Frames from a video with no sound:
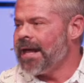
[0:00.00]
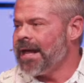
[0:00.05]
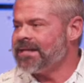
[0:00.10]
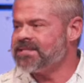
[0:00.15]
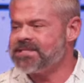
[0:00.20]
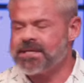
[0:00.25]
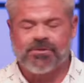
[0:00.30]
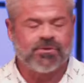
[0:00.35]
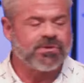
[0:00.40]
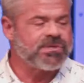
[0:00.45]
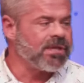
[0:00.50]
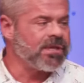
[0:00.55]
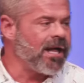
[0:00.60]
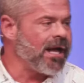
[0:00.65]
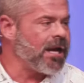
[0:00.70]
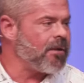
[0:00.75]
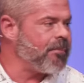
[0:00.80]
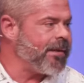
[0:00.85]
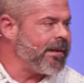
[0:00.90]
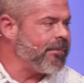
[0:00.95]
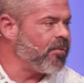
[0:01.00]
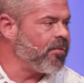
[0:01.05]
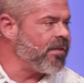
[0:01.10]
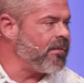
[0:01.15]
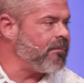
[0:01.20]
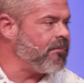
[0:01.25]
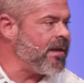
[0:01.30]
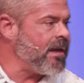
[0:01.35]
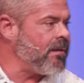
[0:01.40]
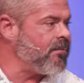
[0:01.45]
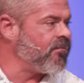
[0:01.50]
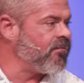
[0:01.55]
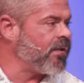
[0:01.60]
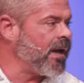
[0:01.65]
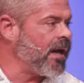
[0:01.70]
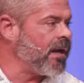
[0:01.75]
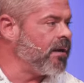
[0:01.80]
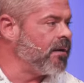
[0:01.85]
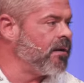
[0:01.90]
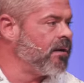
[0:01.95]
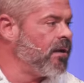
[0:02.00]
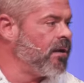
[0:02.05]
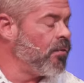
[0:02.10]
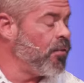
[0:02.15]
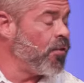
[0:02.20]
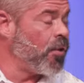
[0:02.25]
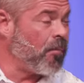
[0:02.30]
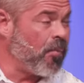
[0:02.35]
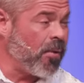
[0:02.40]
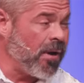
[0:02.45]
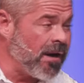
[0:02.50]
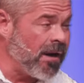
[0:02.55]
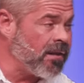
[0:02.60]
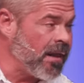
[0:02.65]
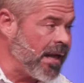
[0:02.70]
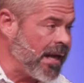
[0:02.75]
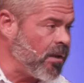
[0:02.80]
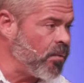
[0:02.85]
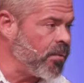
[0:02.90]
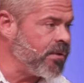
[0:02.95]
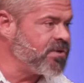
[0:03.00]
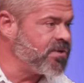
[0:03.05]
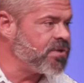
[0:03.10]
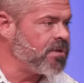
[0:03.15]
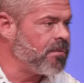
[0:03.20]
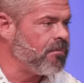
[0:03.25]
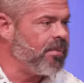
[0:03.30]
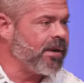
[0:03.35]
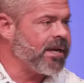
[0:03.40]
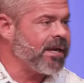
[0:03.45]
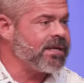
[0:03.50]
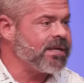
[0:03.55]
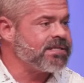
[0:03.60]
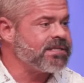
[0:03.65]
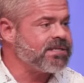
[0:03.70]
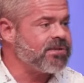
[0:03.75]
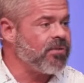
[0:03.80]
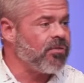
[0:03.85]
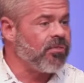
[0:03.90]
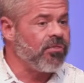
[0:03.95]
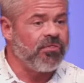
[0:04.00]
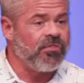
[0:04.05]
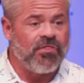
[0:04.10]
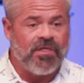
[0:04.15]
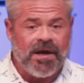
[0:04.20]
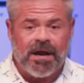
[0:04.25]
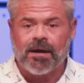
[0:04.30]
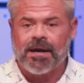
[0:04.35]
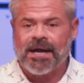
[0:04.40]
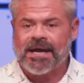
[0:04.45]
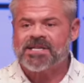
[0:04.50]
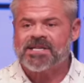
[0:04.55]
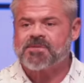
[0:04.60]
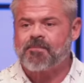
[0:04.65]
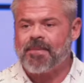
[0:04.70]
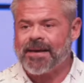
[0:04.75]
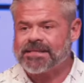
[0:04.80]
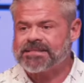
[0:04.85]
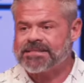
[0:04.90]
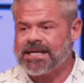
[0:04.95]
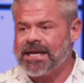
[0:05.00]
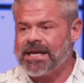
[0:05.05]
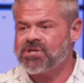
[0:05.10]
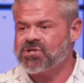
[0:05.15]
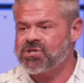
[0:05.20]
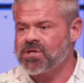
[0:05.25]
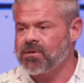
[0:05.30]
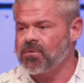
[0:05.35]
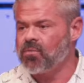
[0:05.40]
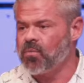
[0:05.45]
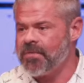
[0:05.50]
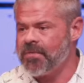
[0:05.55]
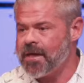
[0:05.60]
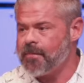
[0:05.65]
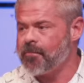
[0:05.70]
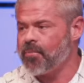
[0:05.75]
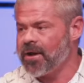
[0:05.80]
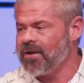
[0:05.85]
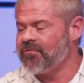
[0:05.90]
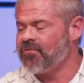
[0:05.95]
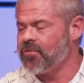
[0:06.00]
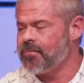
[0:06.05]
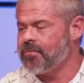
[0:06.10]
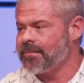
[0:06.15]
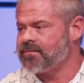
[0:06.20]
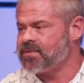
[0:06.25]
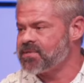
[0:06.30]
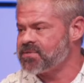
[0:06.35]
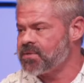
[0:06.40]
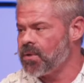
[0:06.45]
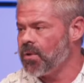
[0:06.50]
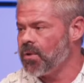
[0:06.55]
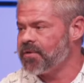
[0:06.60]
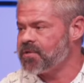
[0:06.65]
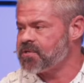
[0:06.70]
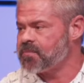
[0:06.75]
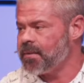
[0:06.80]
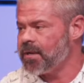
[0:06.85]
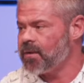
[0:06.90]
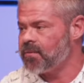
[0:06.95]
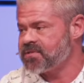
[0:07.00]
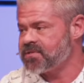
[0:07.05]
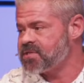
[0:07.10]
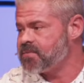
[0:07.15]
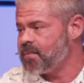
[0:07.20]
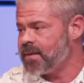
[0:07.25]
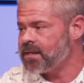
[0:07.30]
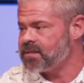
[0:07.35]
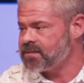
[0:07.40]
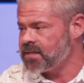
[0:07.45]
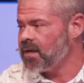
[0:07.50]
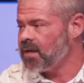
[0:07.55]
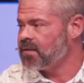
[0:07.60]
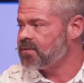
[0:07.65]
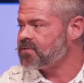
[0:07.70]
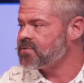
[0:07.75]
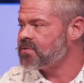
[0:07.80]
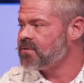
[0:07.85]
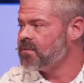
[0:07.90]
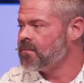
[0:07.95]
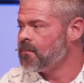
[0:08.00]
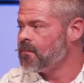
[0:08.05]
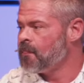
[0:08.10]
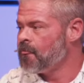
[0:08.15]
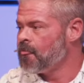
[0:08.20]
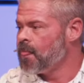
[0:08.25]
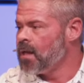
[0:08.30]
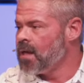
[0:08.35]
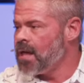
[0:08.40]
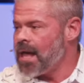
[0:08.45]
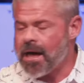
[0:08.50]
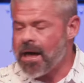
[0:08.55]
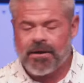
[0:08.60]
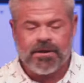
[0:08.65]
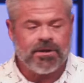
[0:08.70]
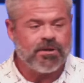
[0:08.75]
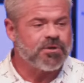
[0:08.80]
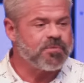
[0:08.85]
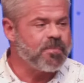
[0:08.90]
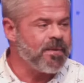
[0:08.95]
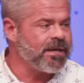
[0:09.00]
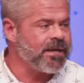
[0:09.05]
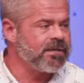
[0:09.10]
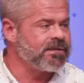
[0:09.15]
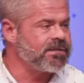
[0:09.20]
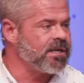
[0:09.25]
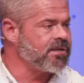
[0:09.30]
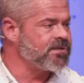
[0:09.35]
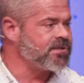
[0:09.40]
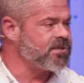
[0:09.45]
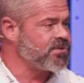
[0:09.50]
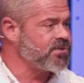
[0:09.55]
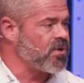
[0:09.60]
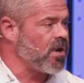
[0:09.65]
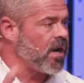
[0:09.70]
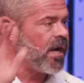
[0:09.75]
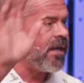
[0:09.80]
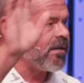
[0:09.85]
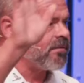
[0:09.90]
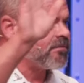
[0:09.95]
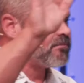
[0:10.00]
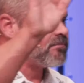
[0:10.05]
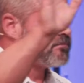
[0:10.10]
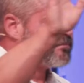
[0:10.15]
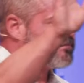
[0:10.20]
And see, there's a lot of people that may have gotten their prayer language because their expectation when they prayed for the baptism of the Holy Spirit was to speak in tongues. And how you know speaking in tongues is great?